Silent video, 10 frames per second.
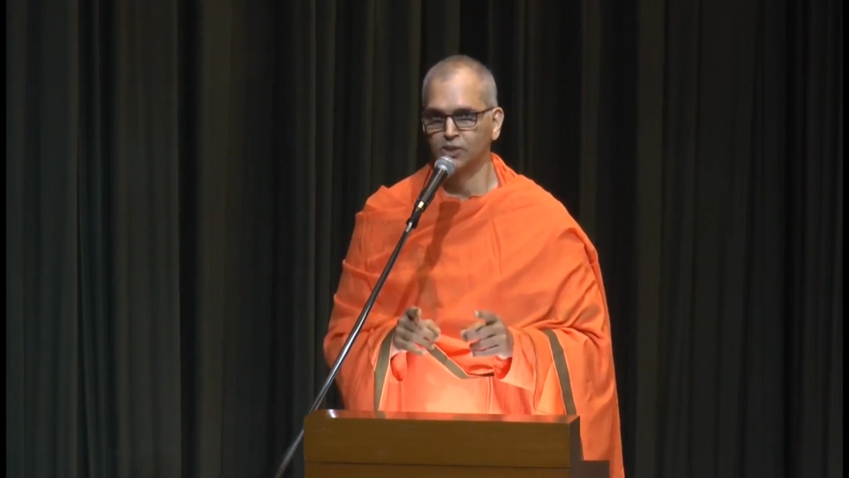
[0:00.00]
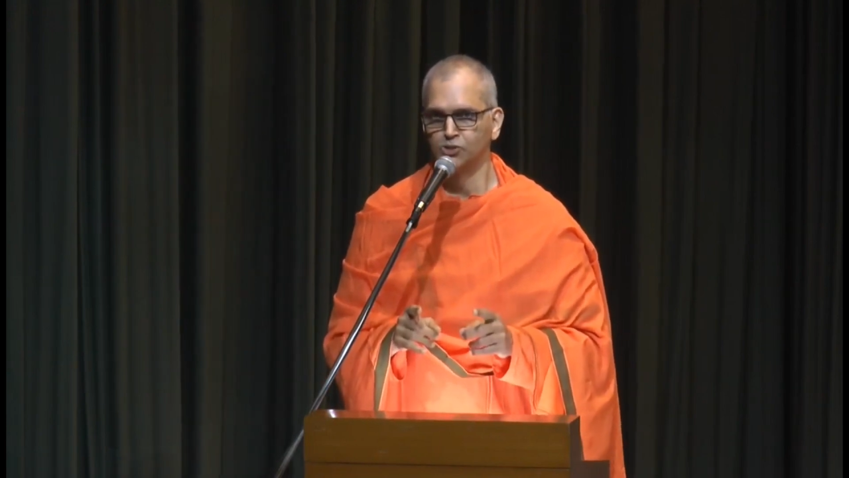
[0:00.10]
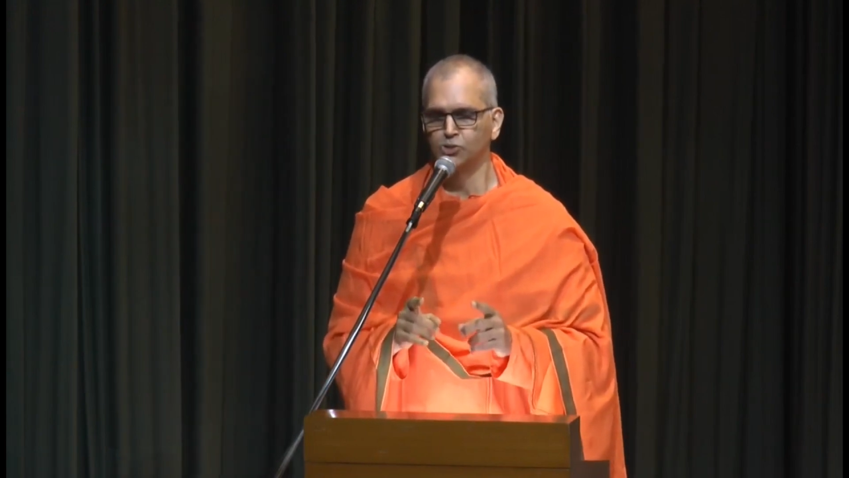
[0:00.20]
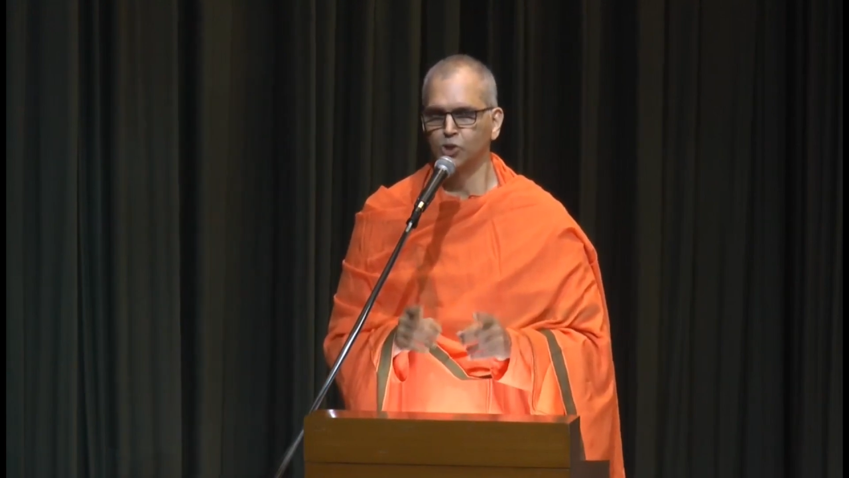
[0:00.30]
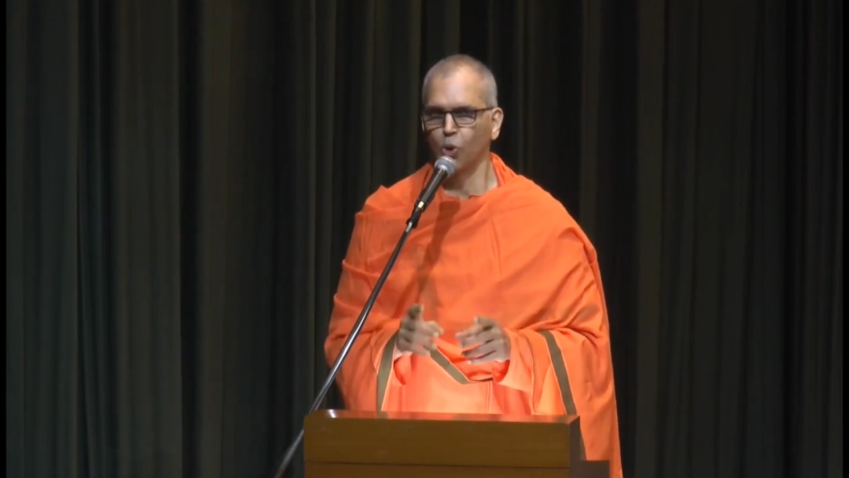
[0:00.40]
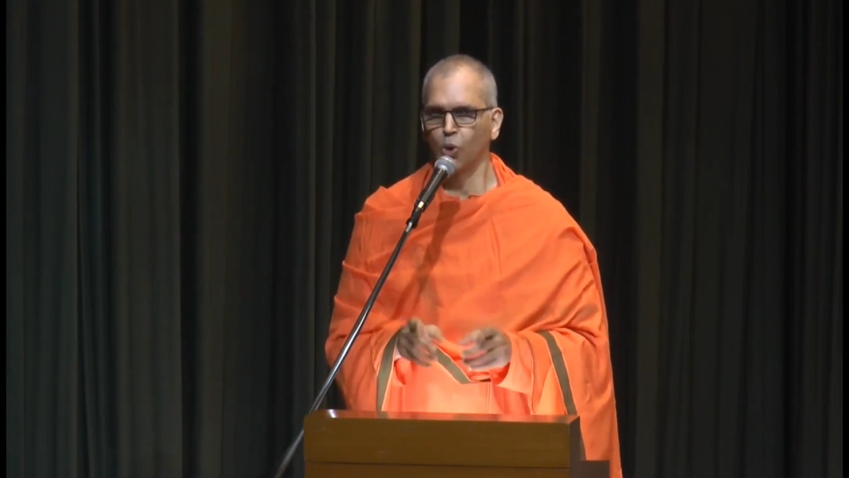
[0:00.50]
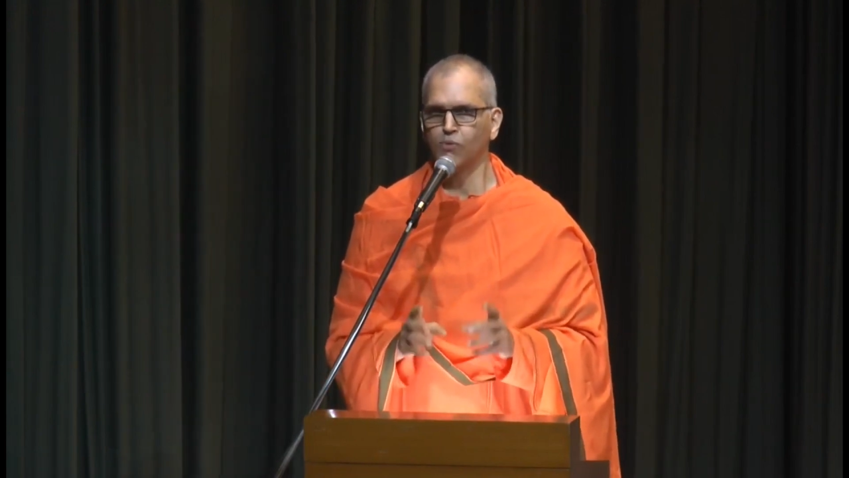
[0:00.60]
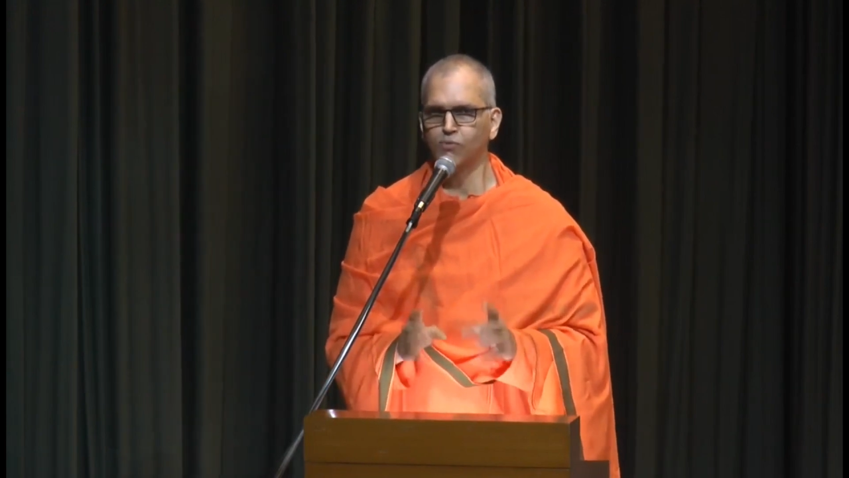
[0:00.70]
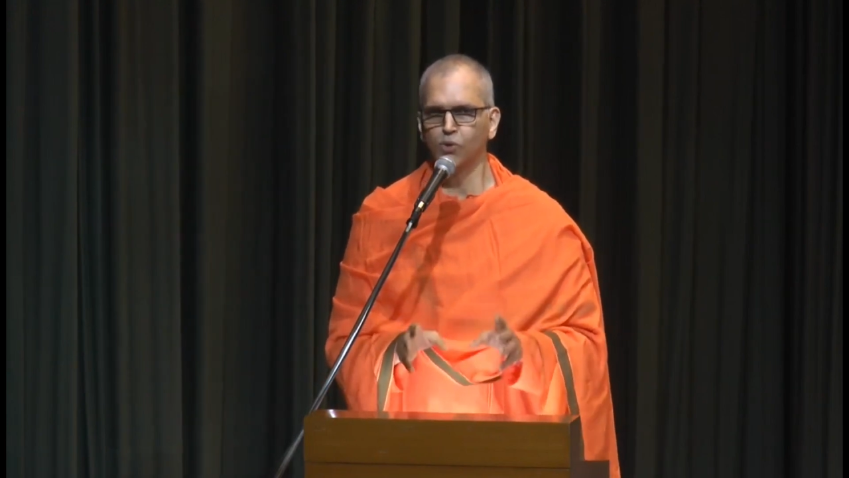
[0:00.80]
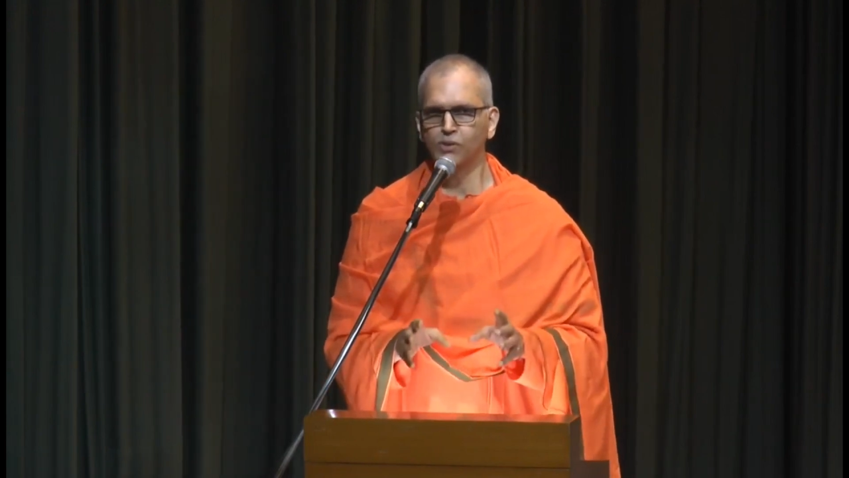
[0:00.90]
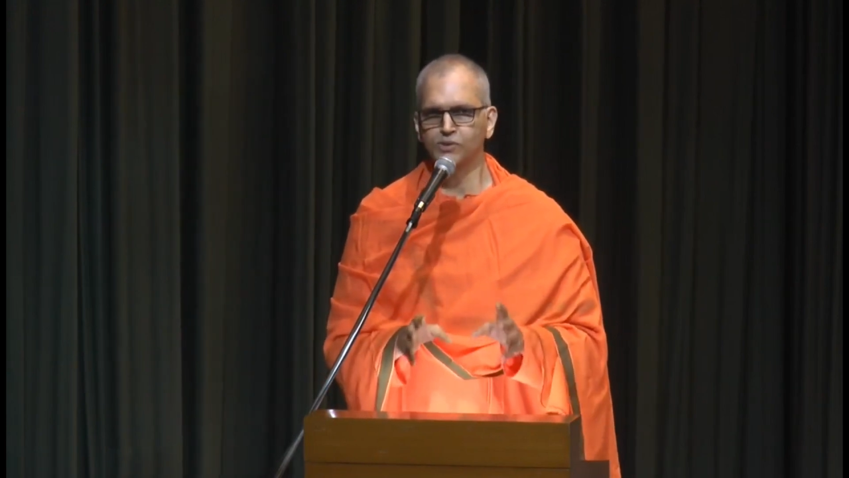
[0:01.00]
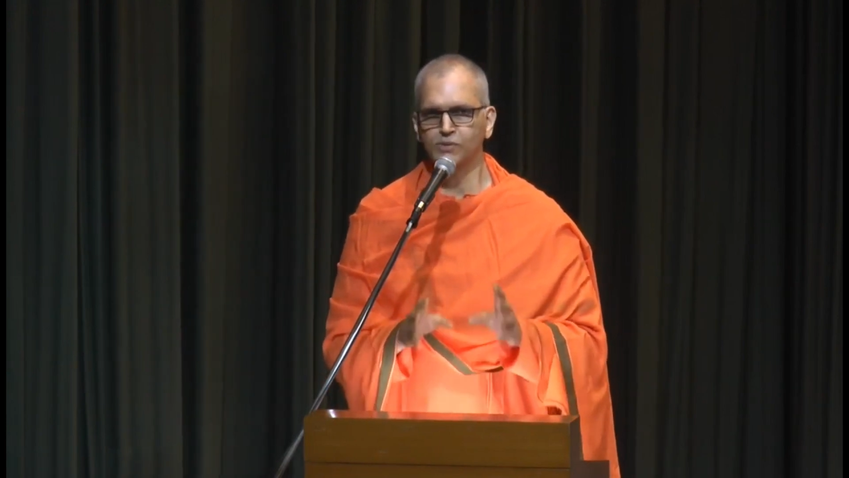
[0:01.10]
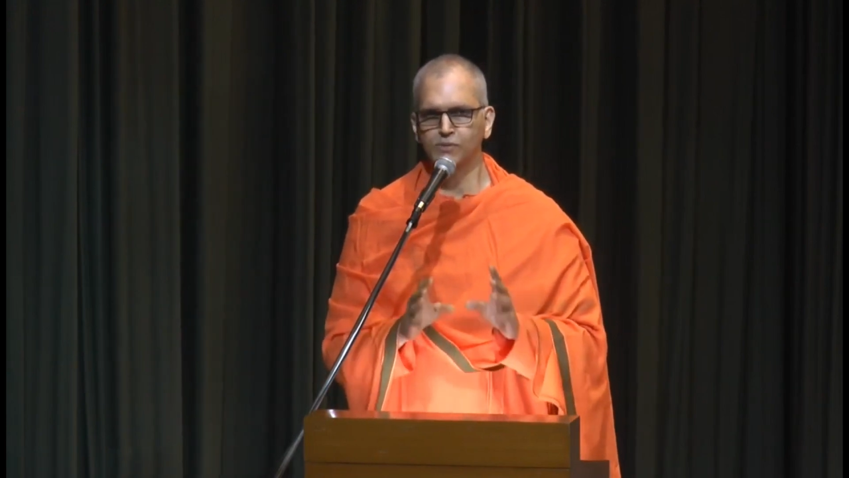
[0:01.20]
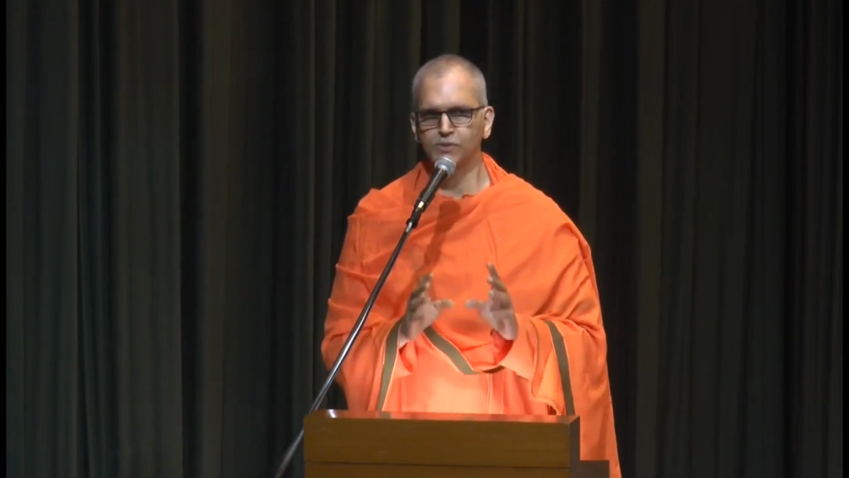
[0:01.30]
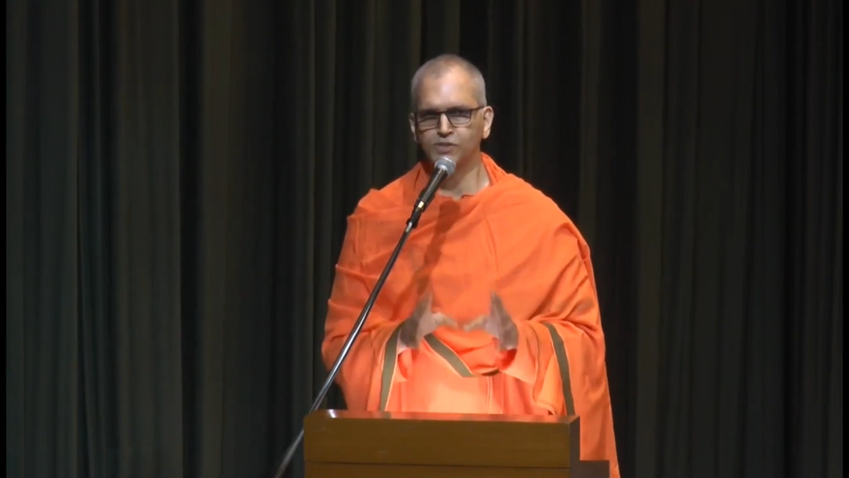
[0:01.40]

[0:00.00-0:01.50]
So the whole focus of our